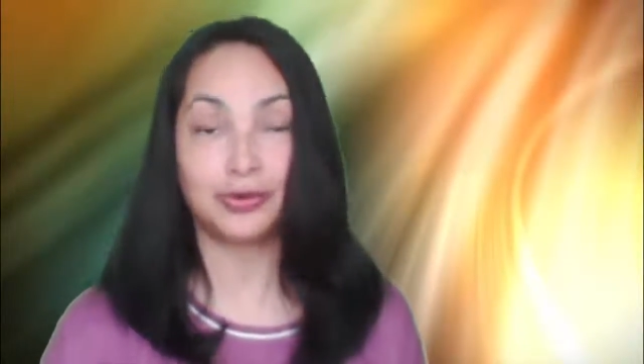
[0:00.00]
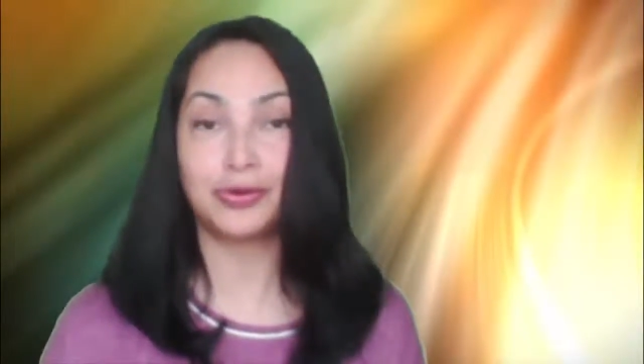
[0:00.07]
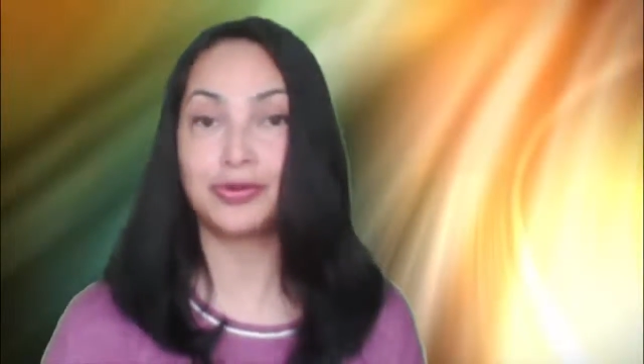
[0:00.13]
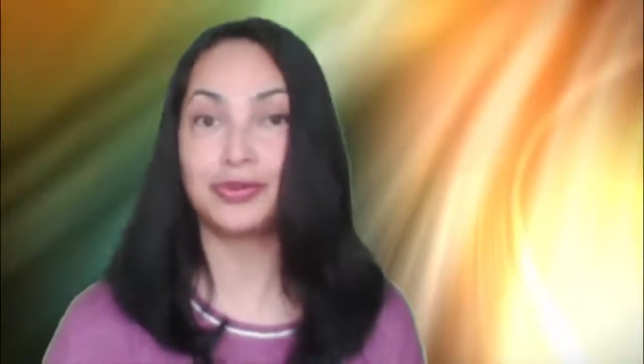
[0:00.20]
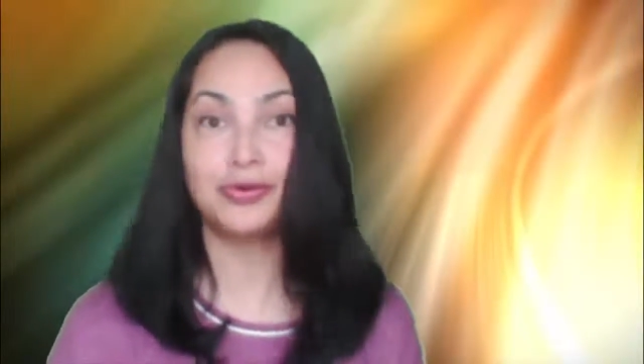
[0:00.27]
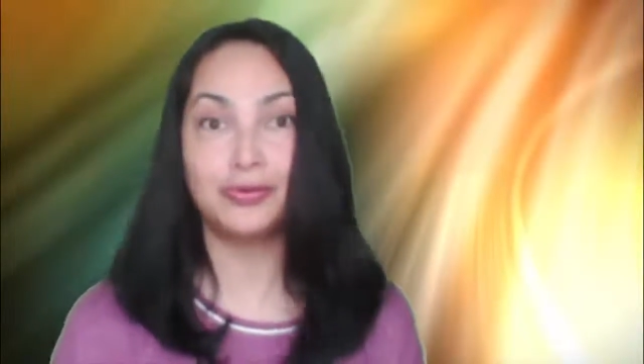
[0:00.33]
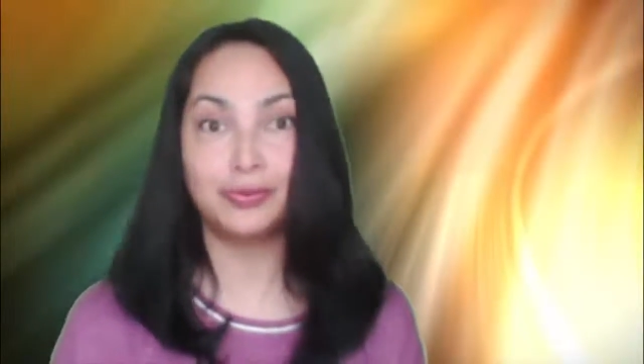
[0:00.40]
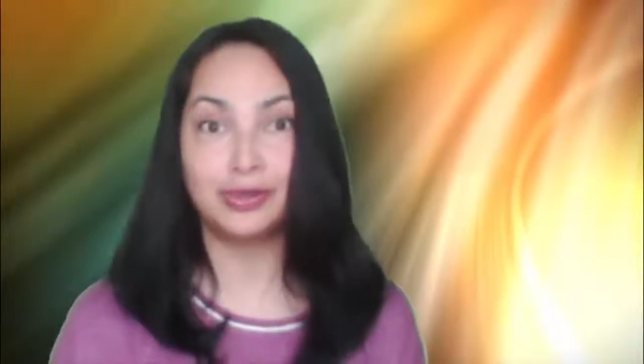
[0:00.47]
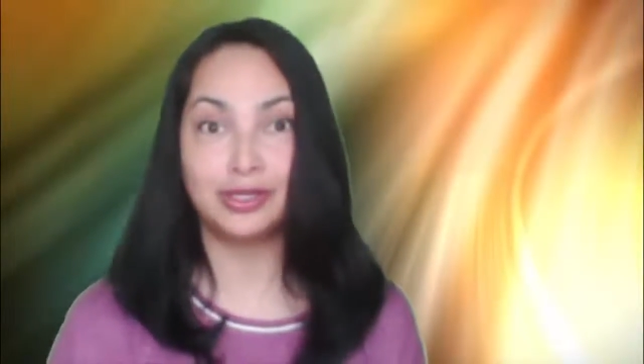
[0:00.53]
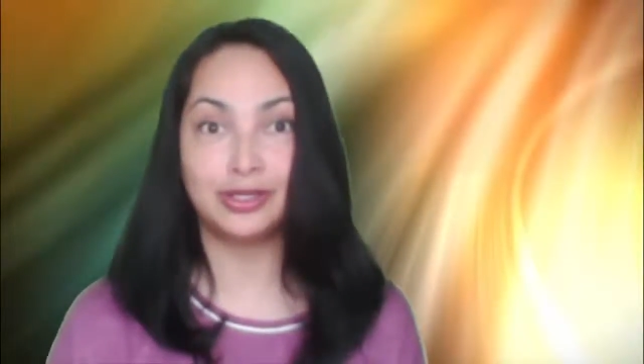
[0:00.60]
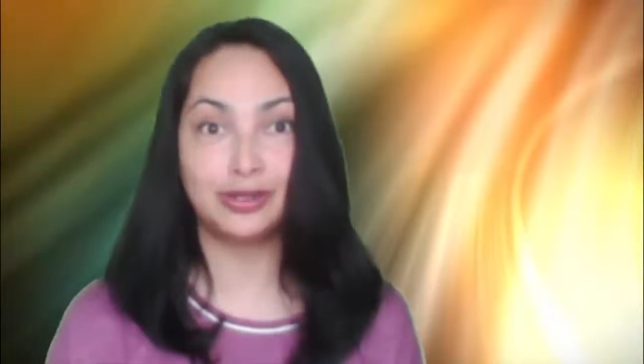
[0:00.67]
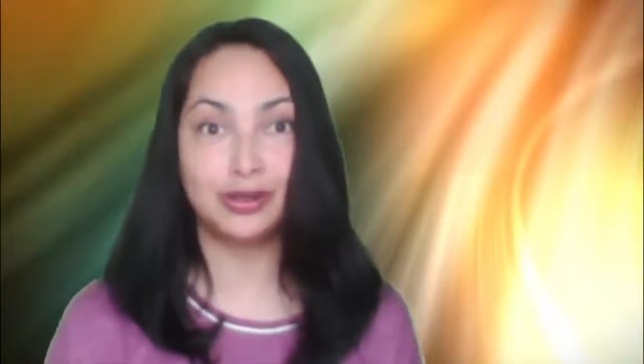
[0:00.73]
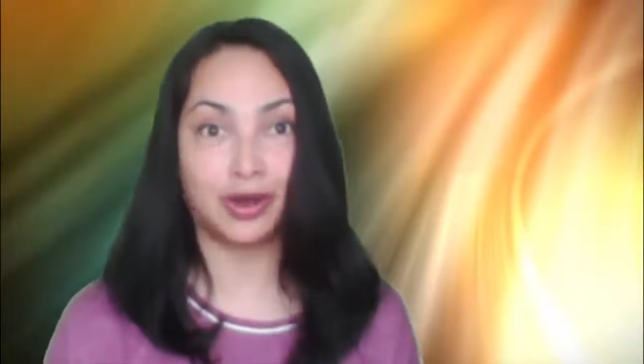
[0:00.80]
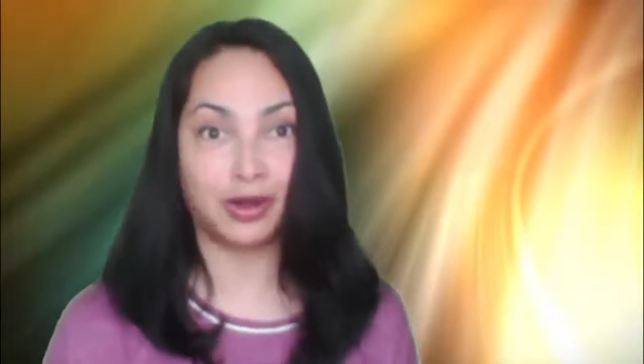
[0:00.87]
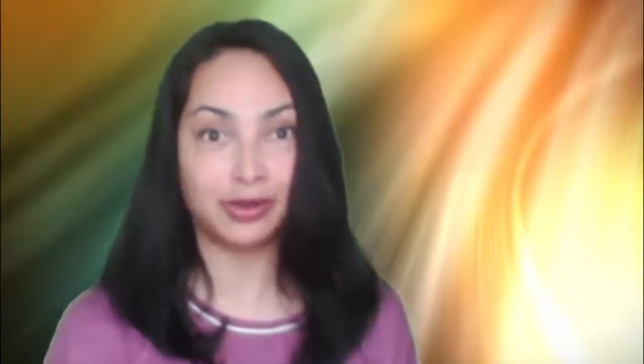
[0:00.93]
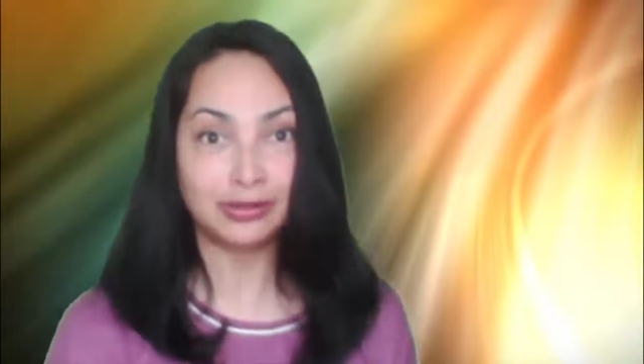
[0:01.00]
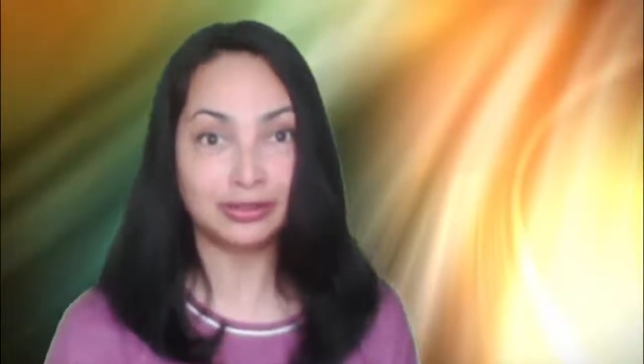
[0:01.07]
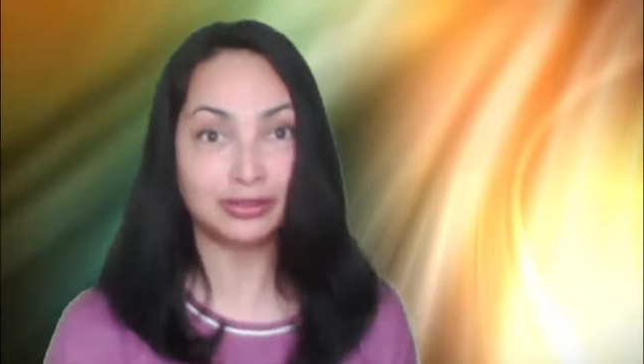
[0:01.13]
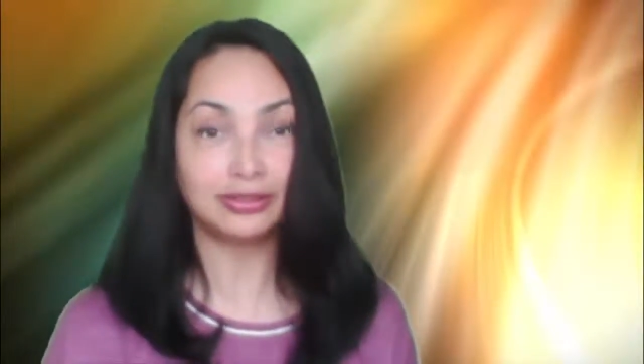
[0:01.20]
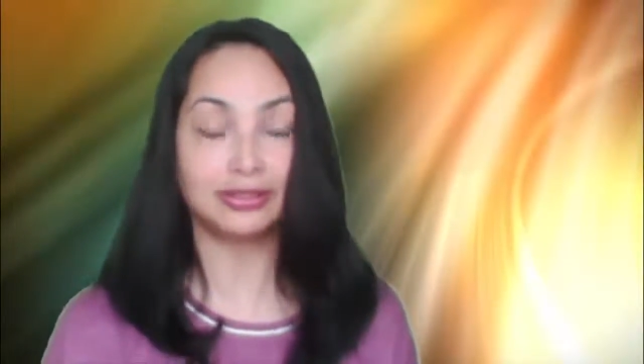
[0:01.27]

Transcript: or you will not